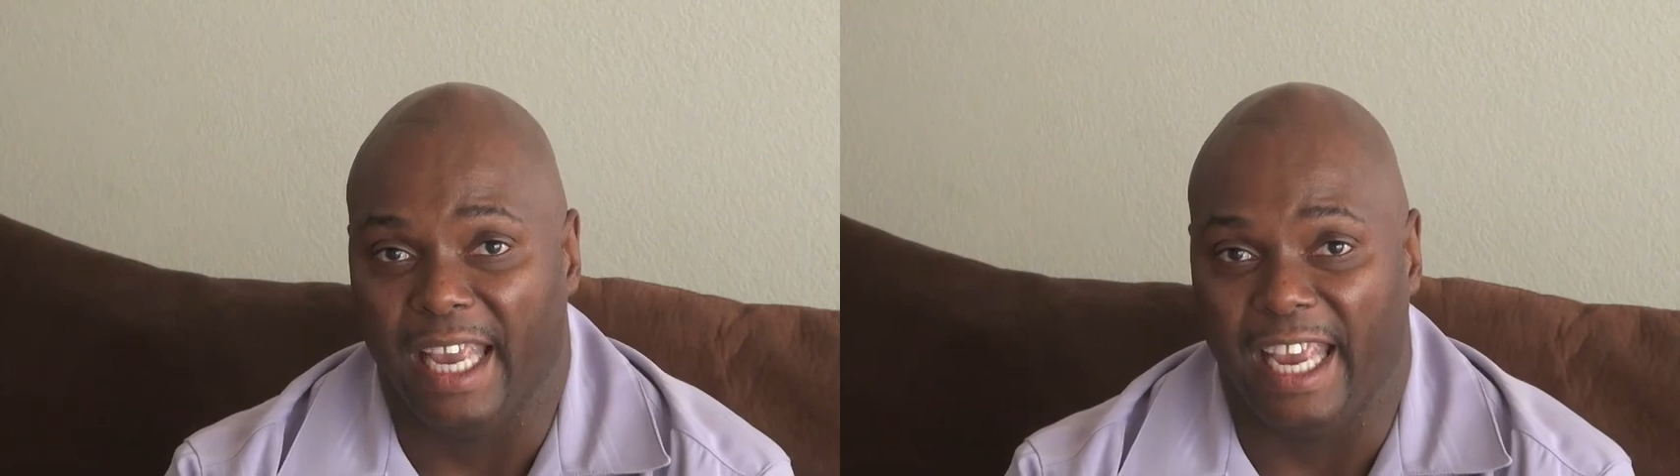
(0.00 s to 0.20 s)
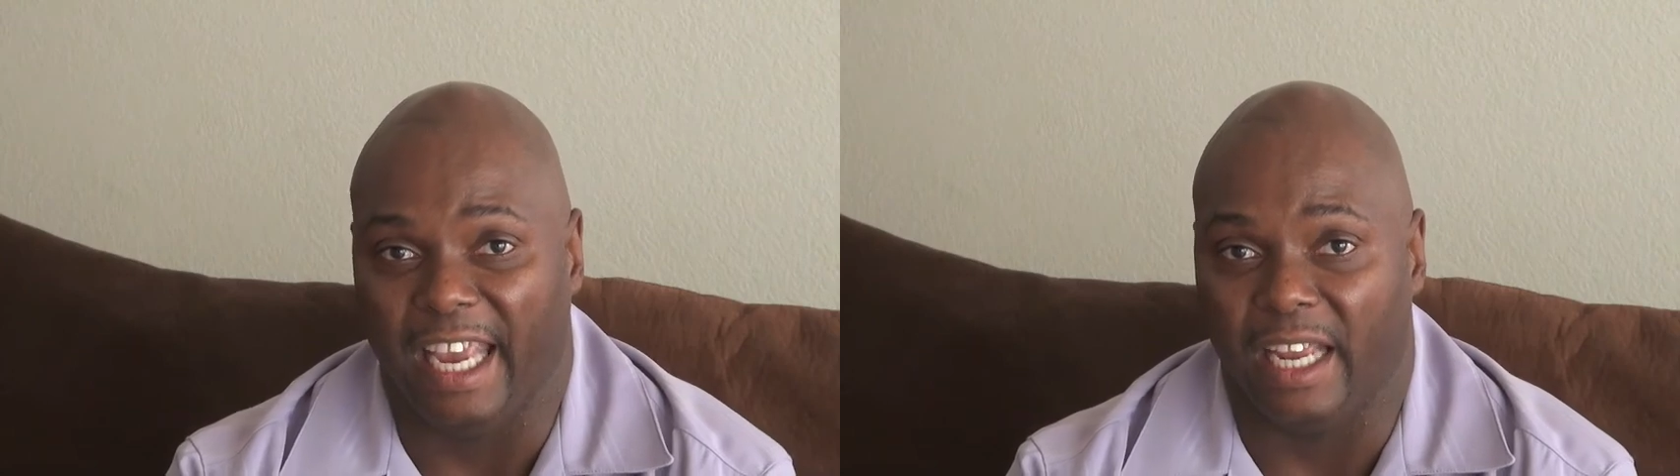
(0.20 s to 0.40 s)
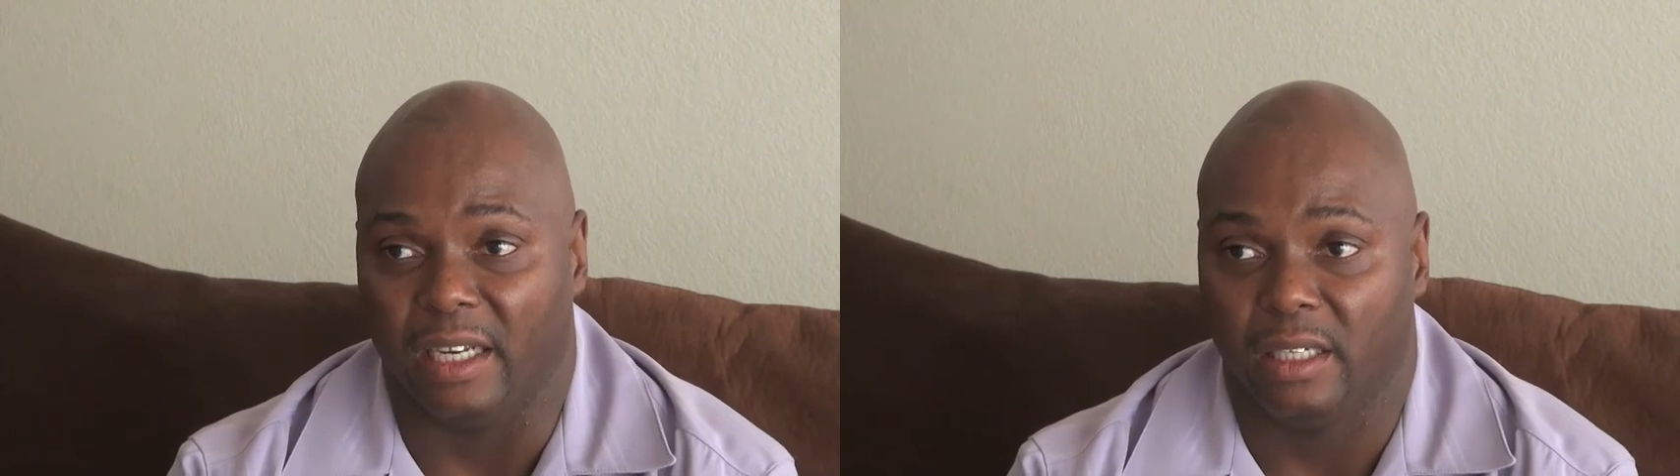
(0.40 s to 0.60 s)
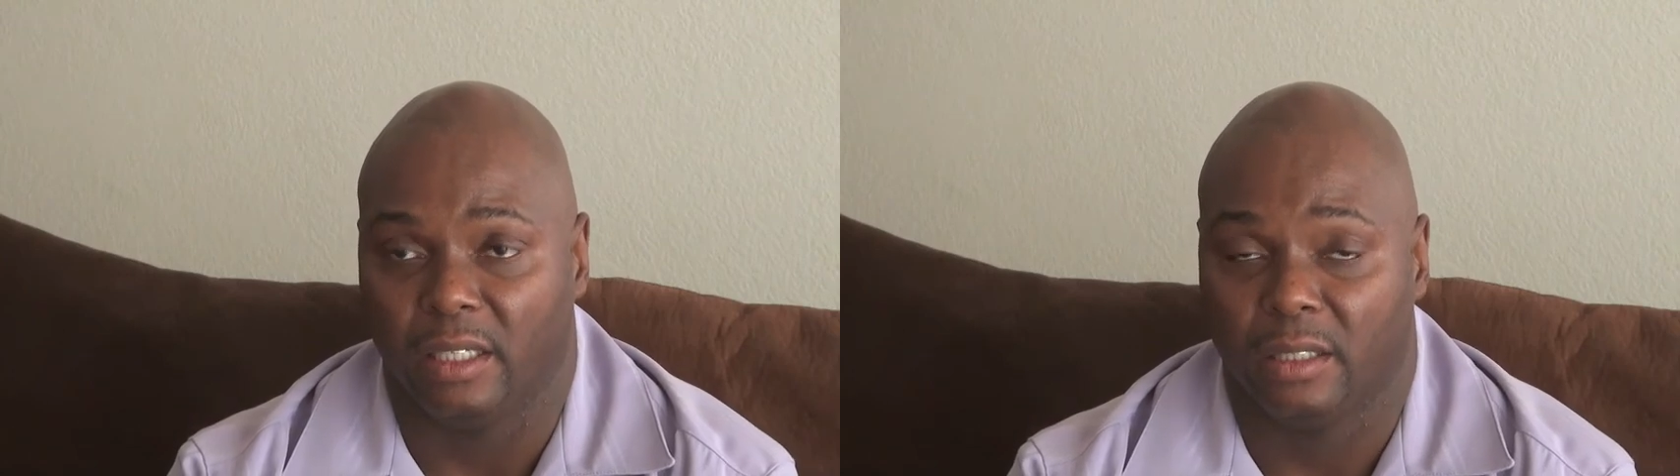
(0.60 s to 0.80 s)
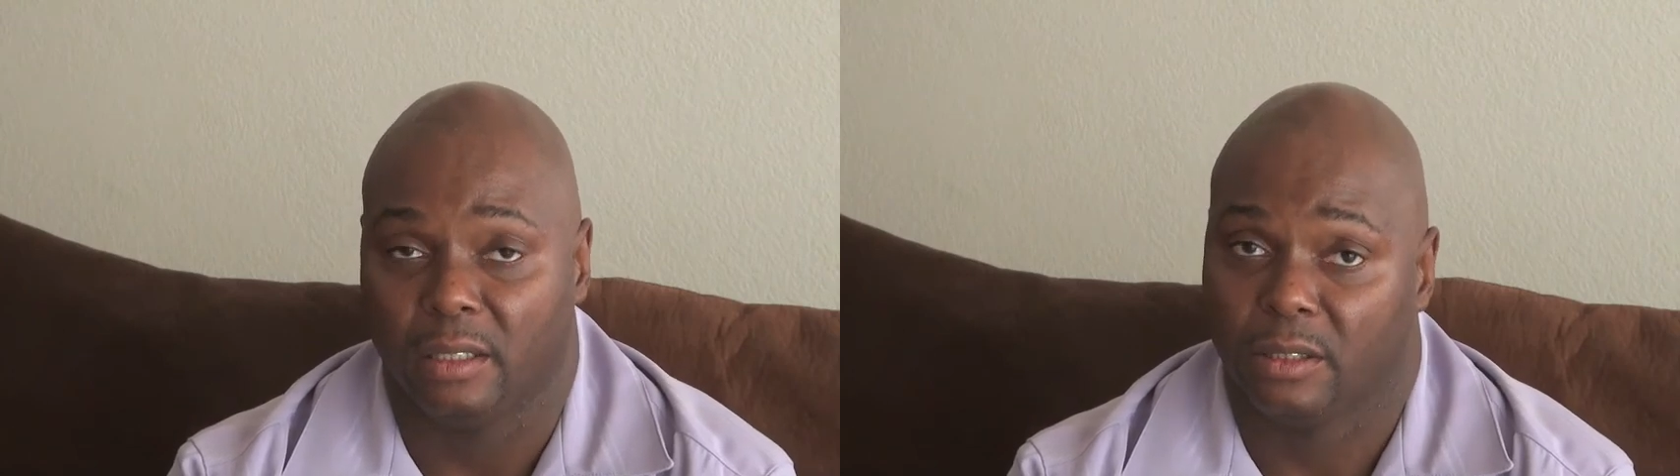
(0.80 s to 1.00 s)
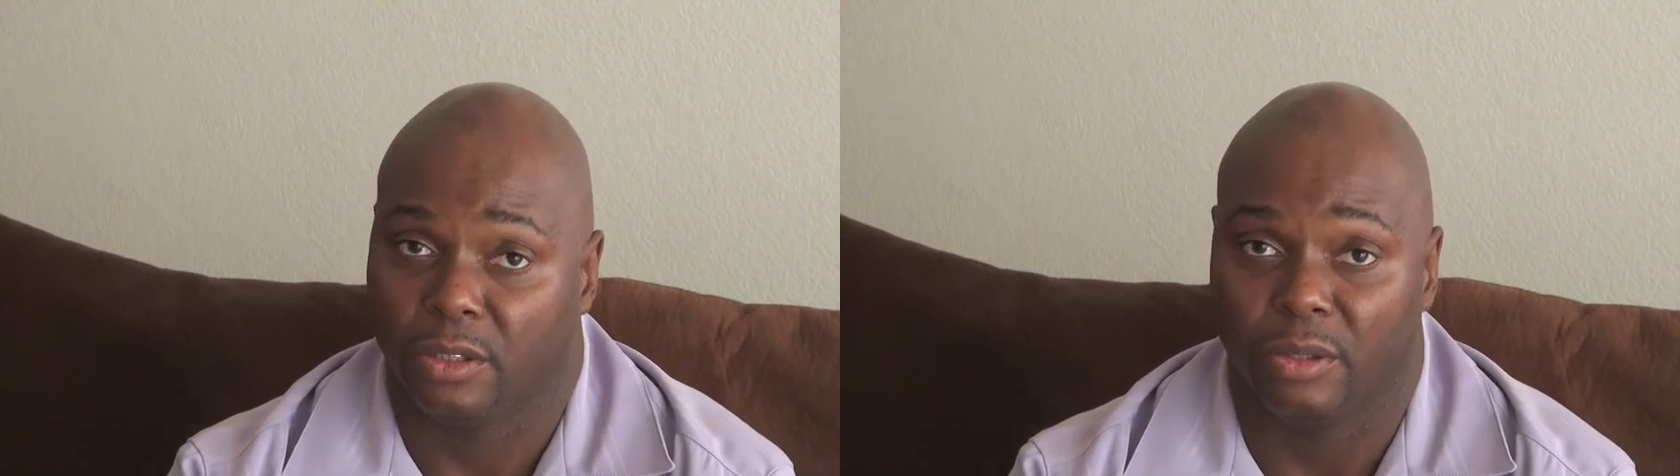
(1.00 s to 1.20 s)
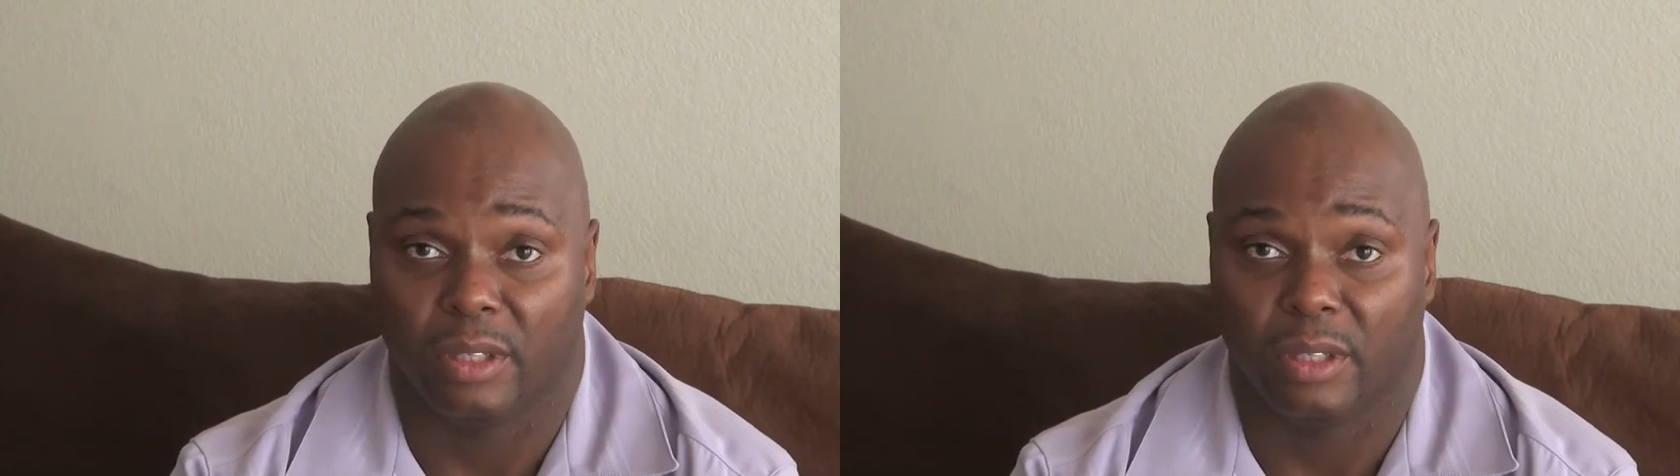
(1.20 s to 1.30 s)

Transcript: and certain